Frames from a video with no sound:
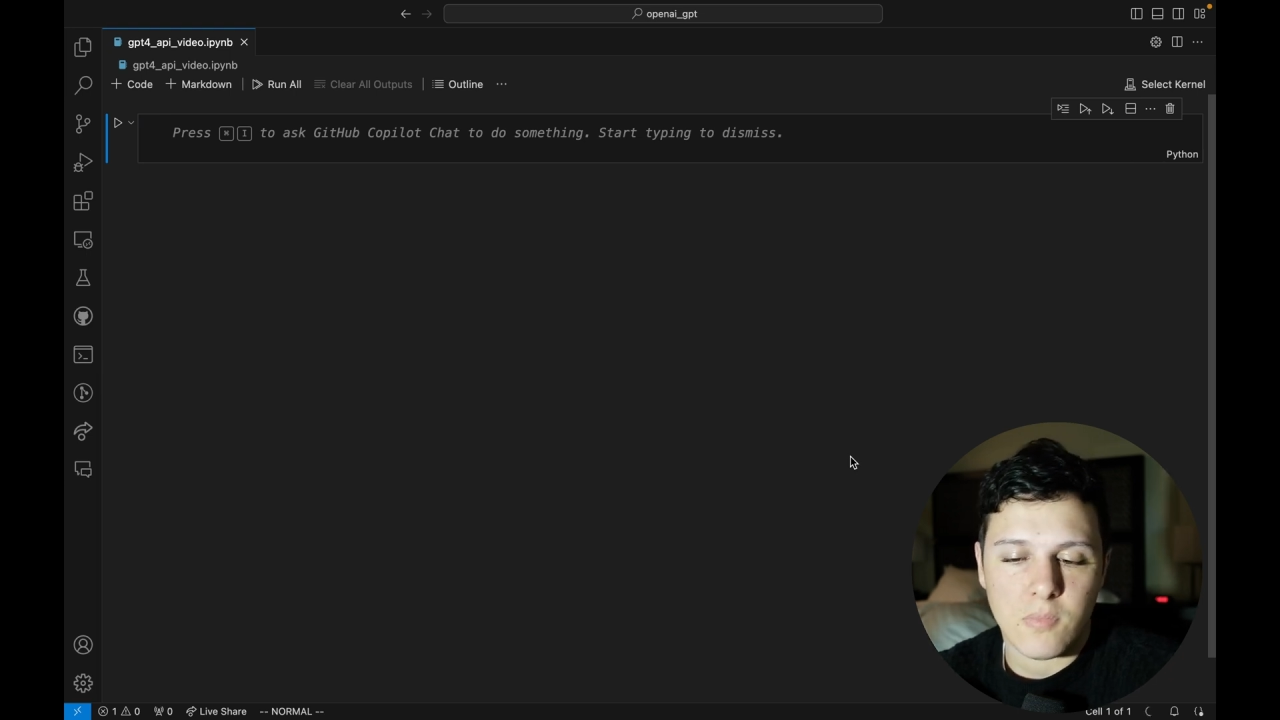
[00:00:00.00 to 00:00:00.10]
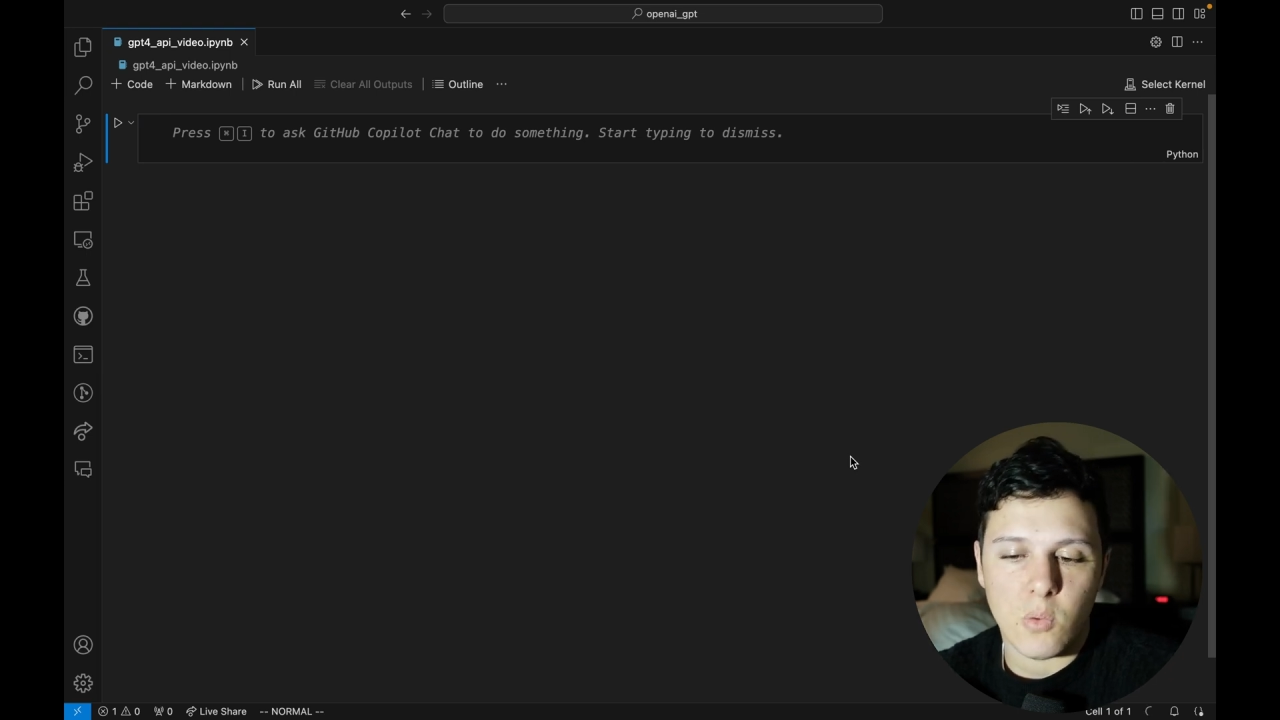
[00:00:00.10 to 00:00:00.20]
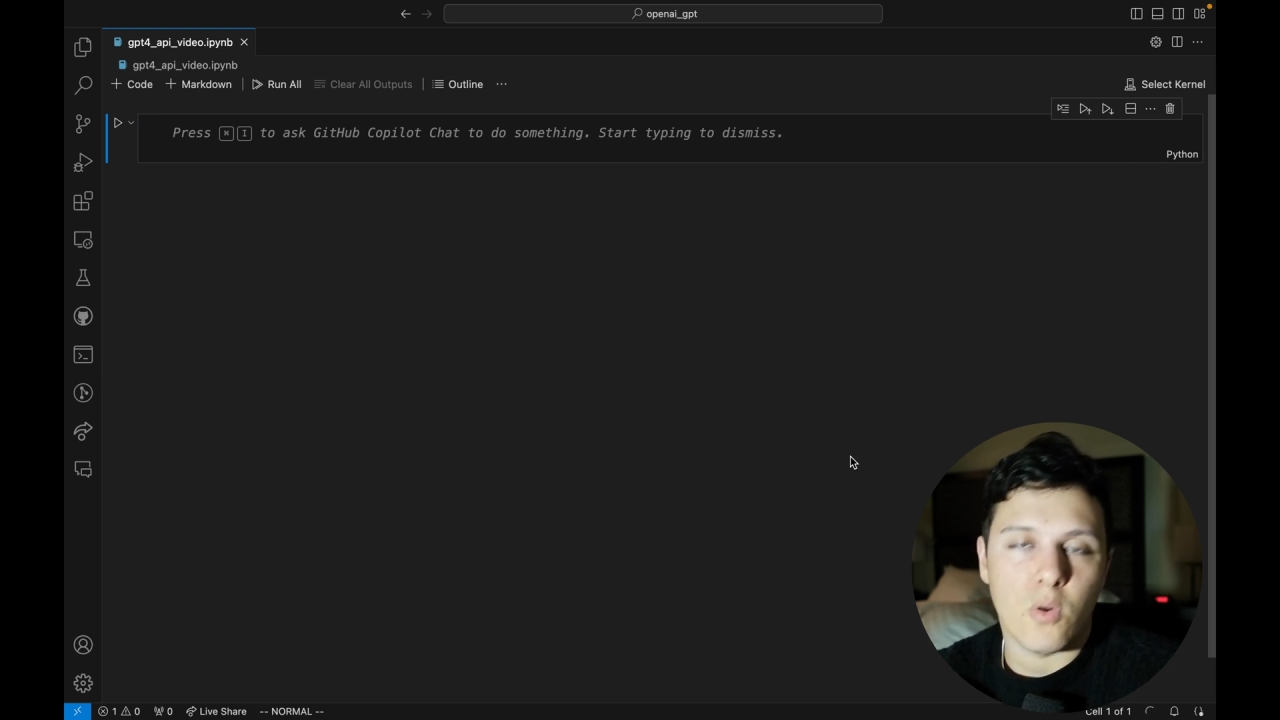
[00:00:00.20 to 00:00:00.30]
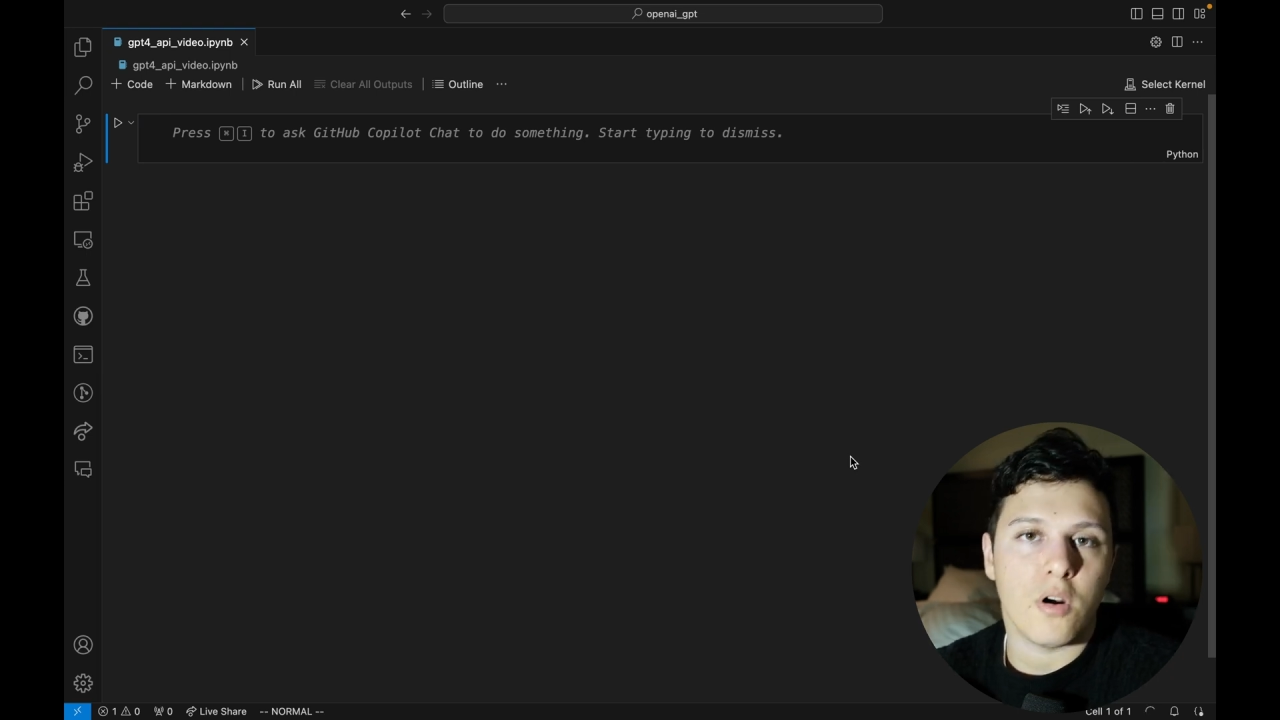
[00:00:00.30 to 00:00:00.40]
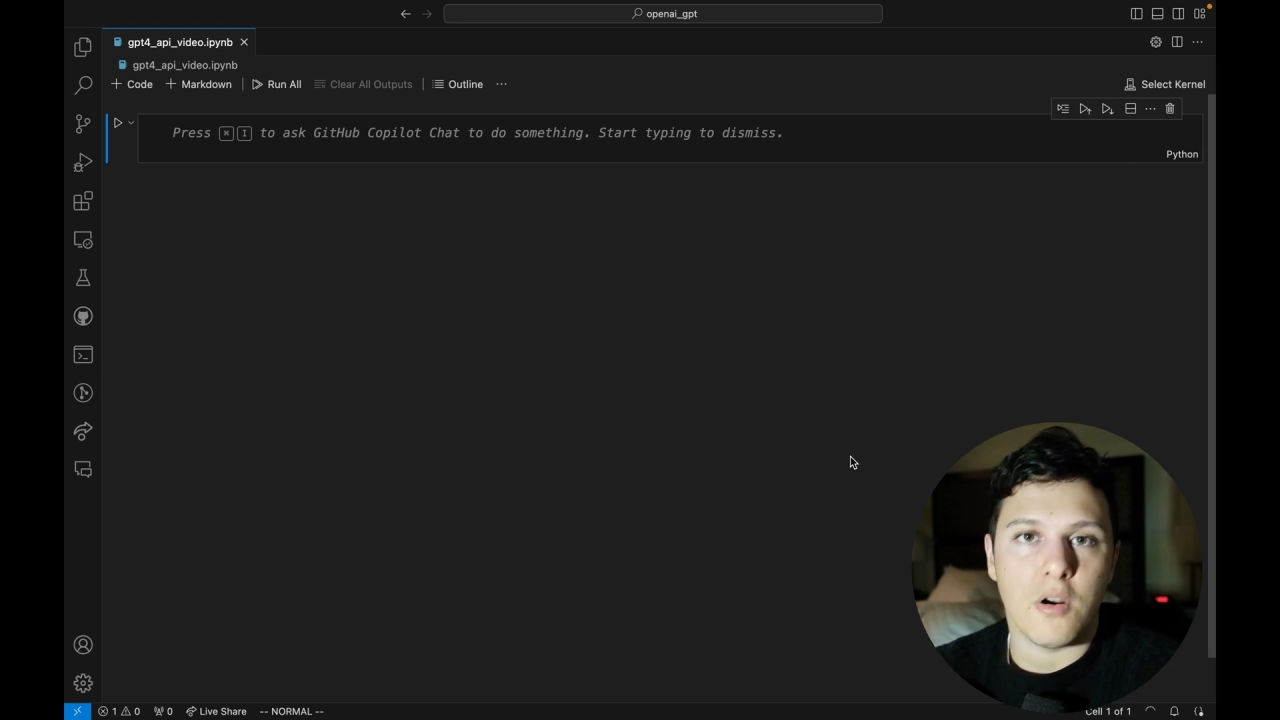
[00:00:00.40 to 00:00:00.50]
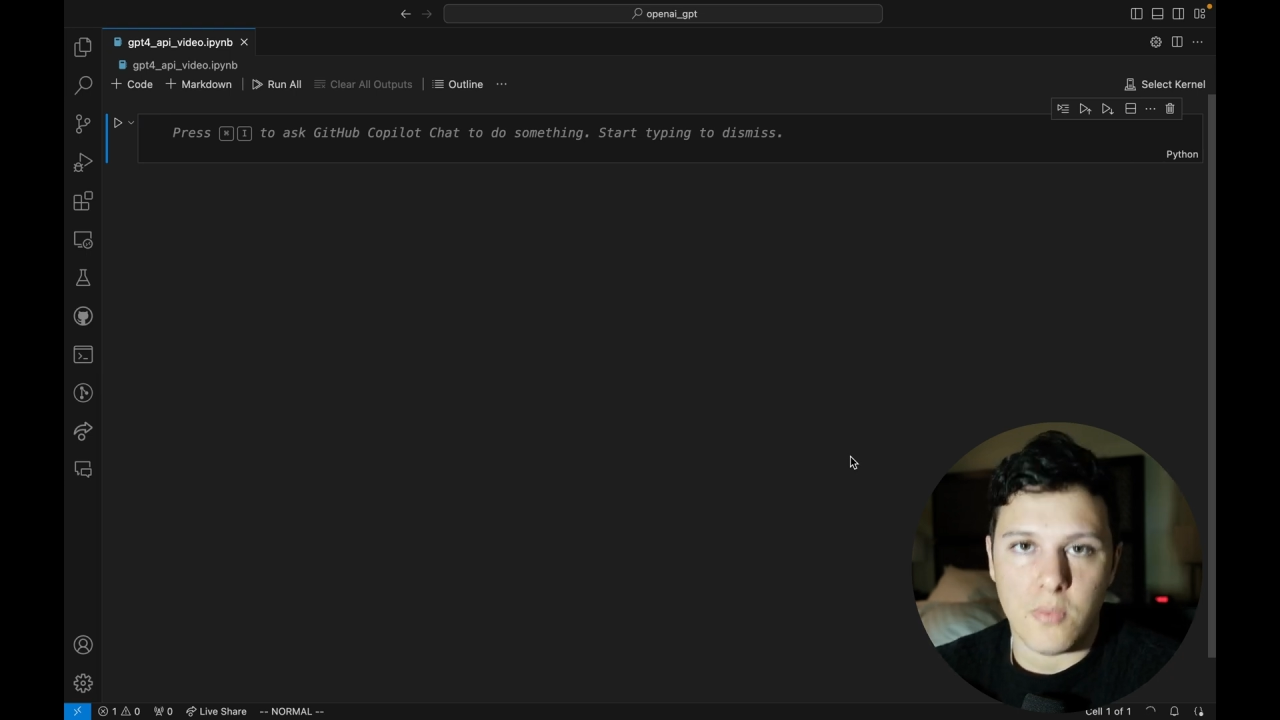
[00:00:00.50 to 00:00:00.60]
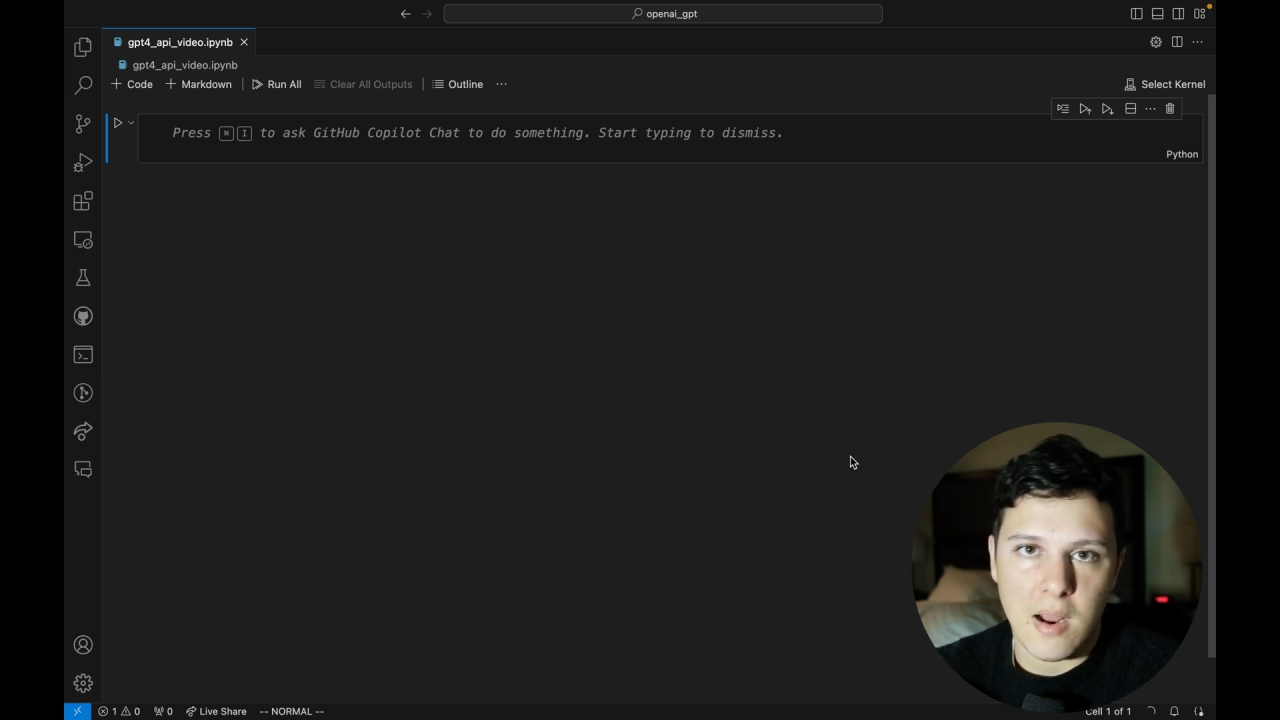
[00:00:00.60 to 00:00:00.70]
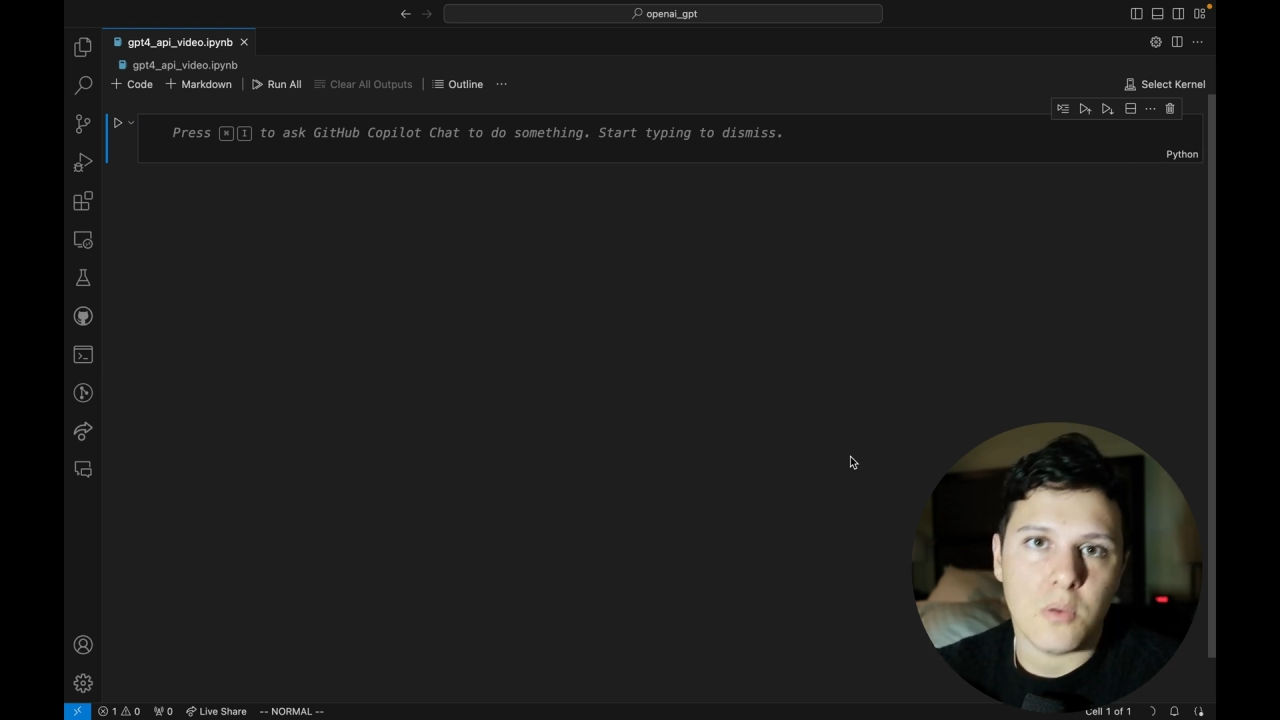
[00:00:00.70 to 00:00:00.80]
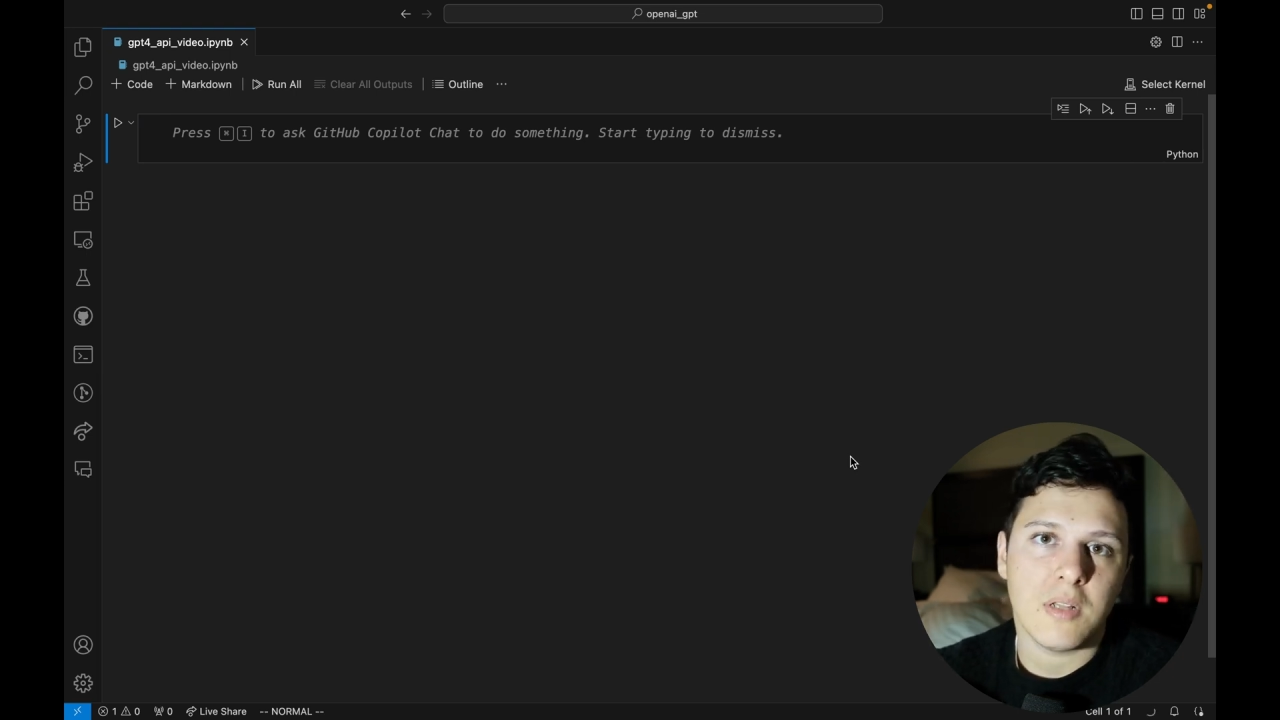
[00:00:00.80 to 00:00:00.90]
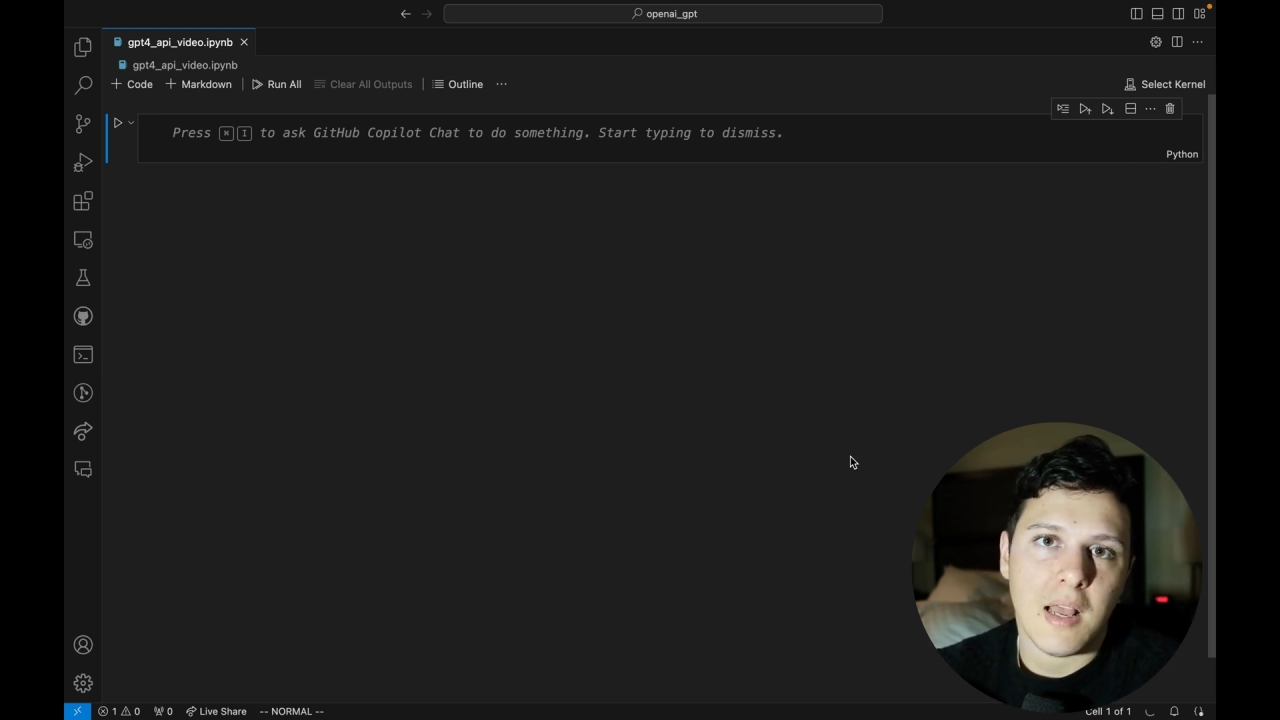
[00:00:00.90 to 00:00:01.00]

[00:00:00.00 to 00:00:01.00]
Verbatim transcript: work around